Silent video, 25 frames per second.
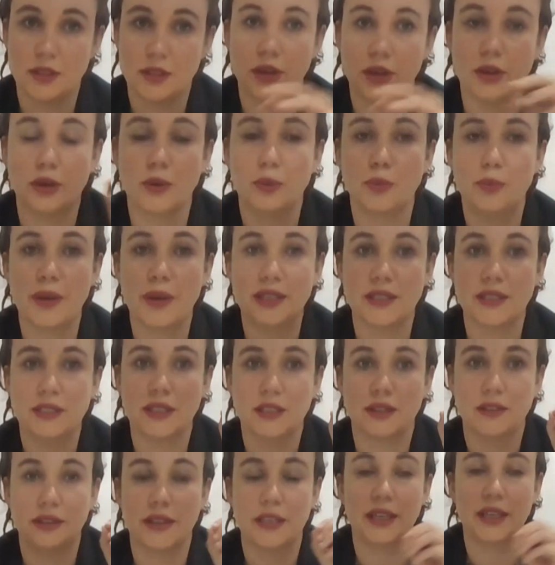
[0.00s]
So
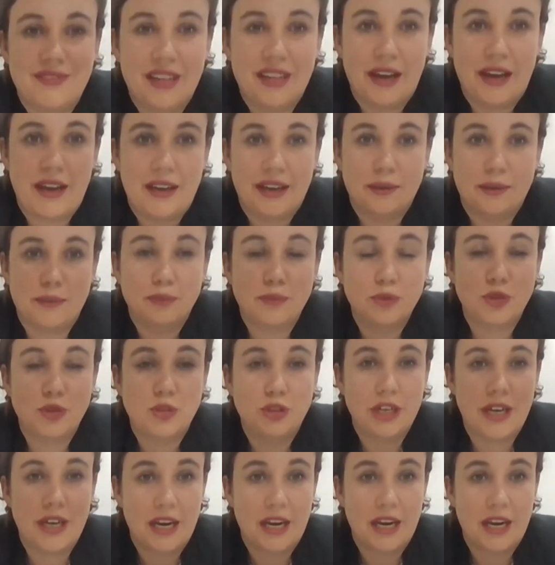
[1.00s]
basically
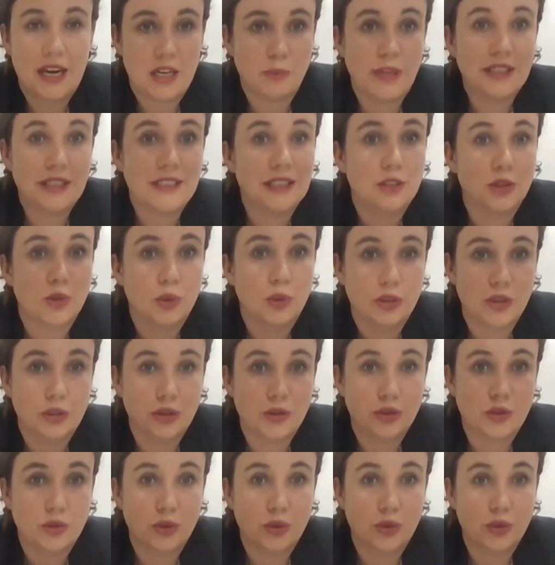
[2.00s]
genetic blood
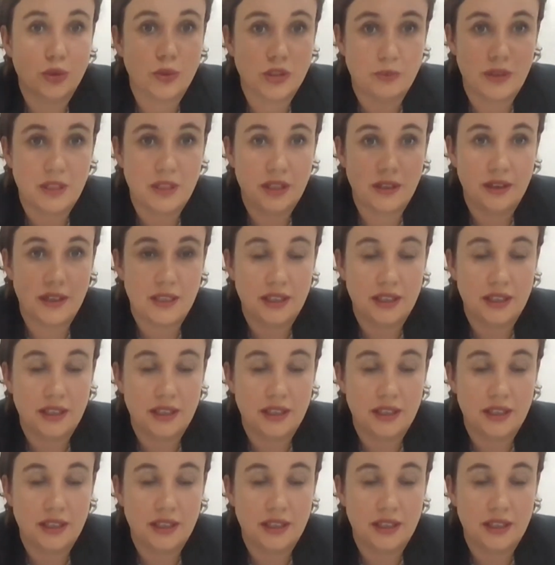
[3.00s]
disorders or something